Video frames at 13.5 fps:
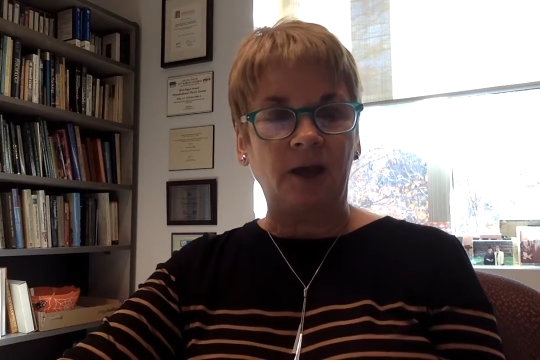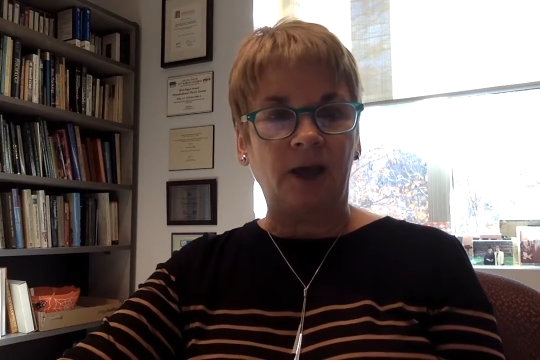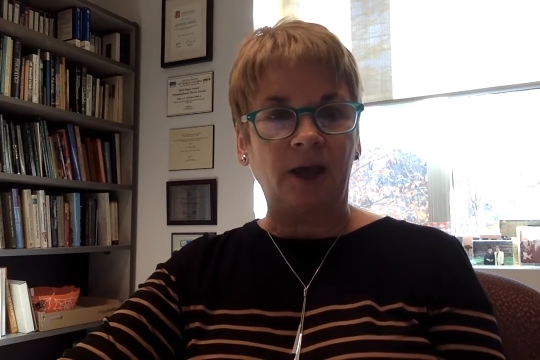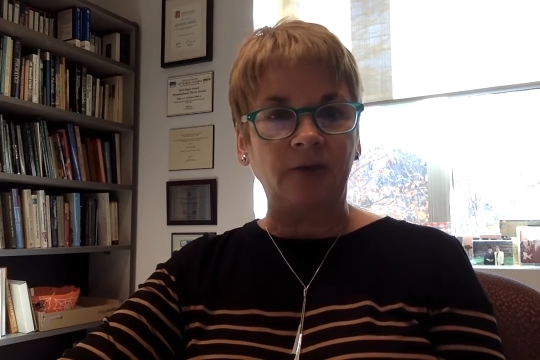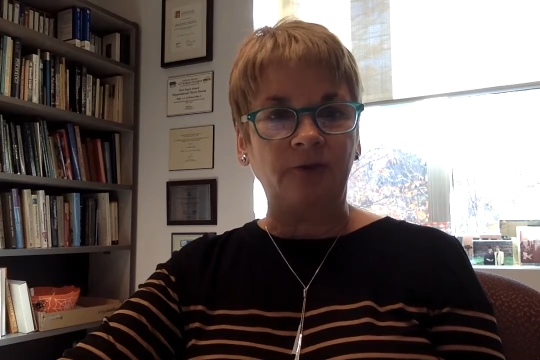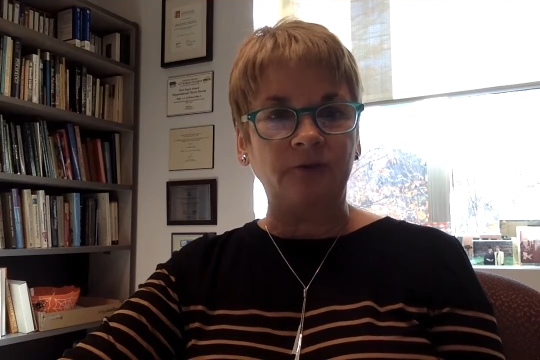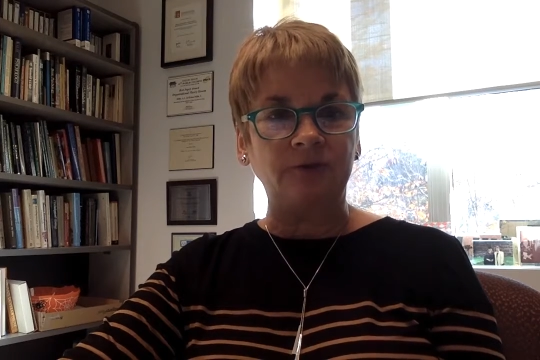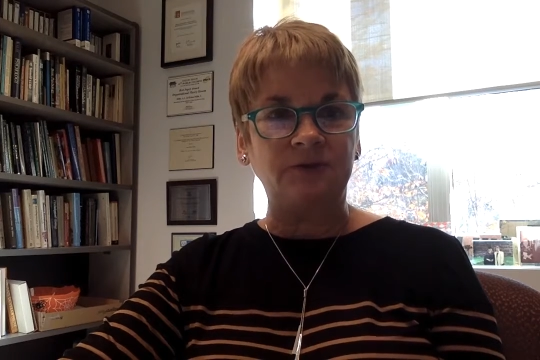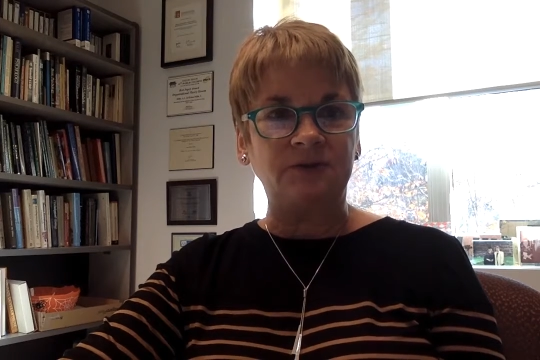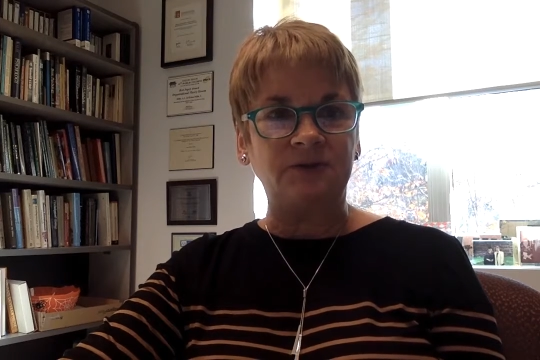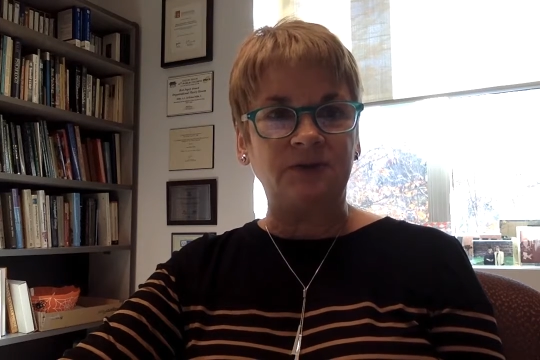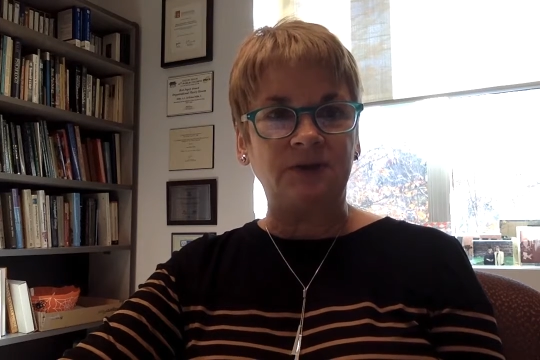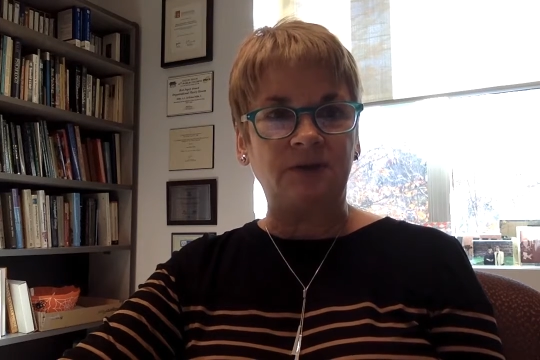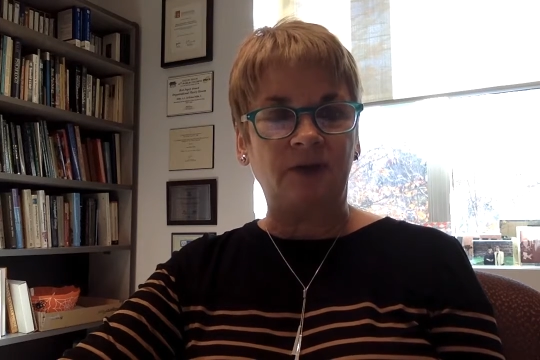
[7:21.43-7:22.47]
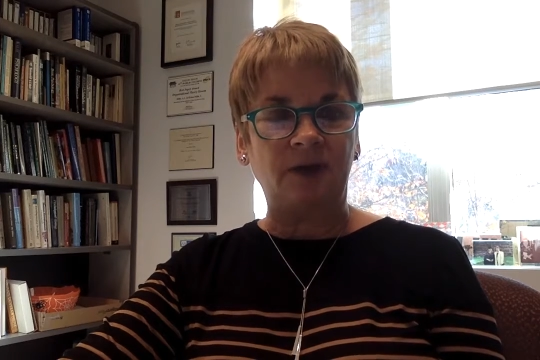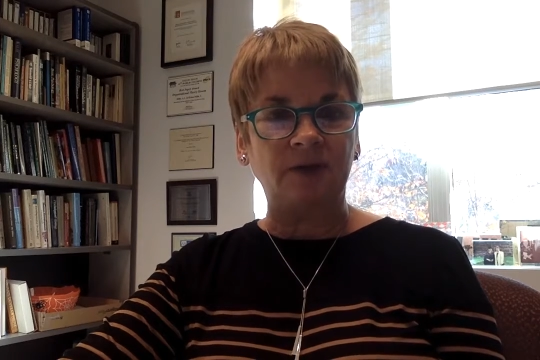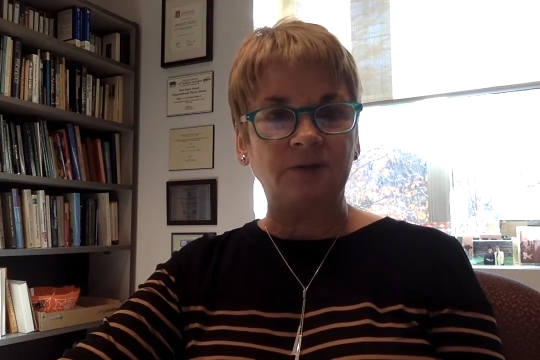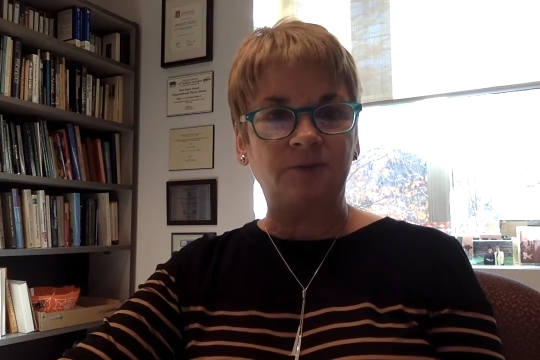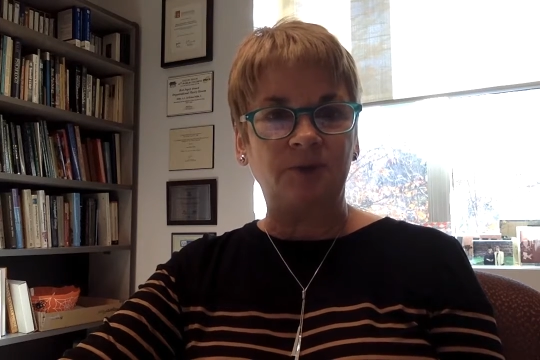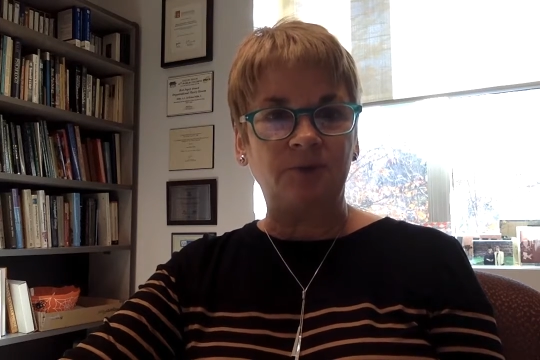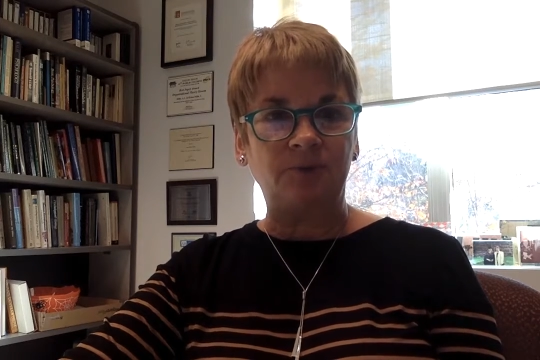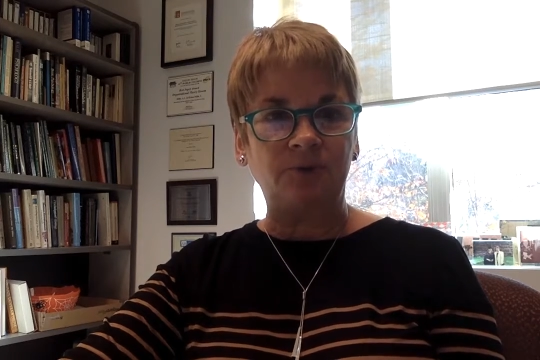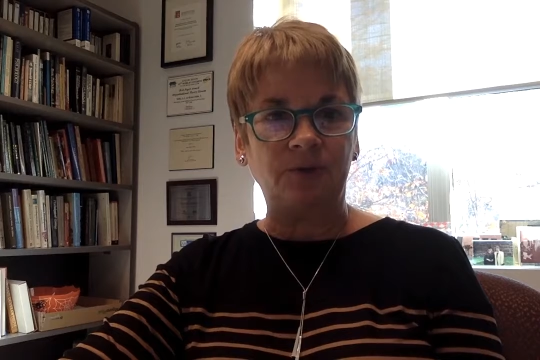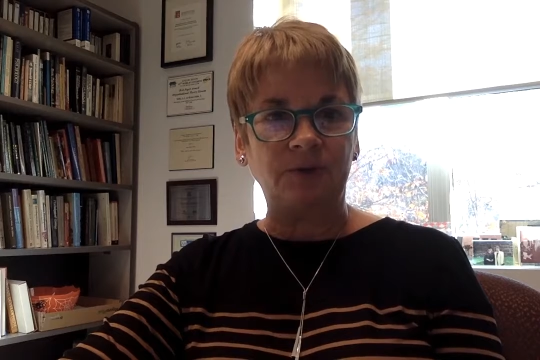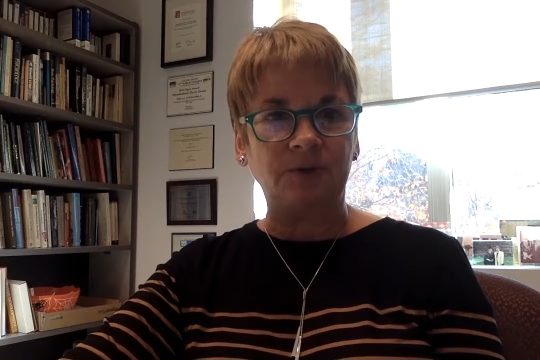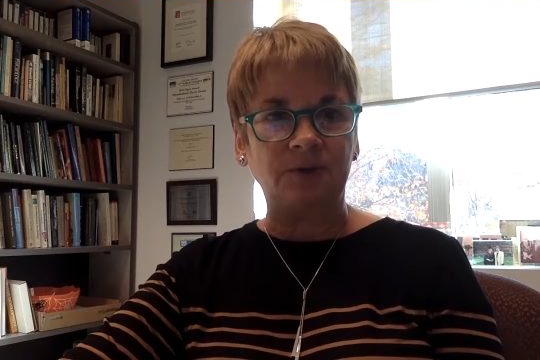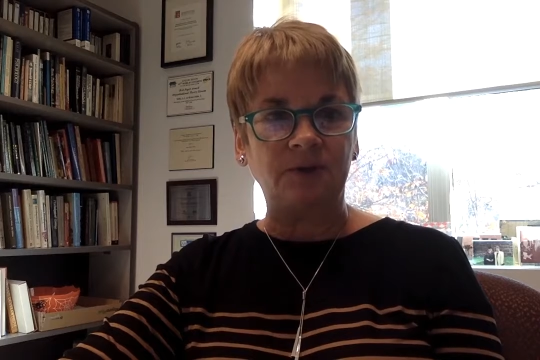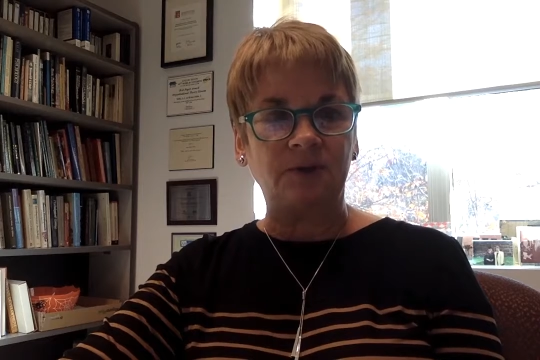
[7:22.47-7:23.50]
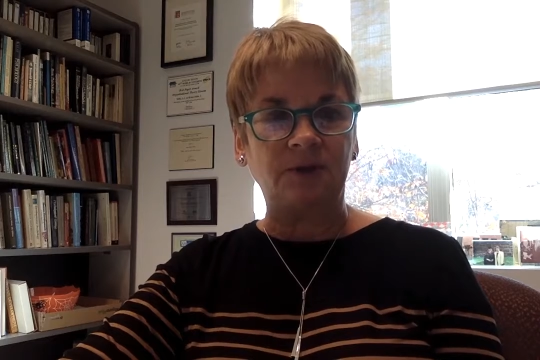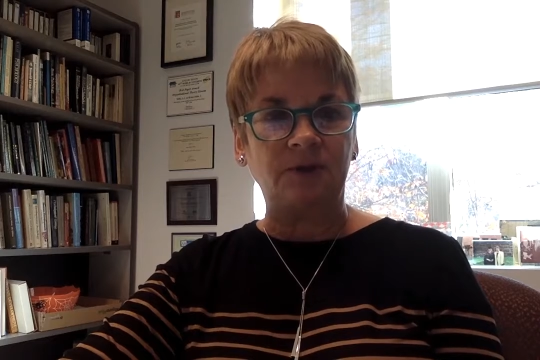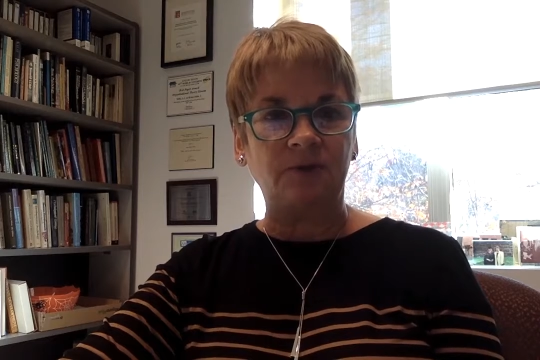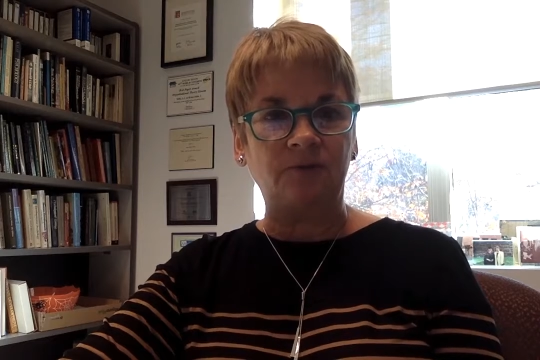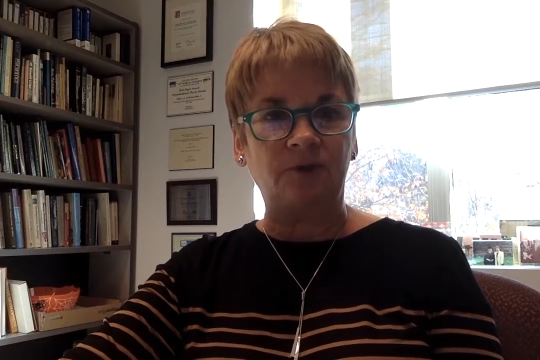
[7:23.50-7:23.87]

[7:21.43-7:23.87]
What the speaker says: and you see that people in the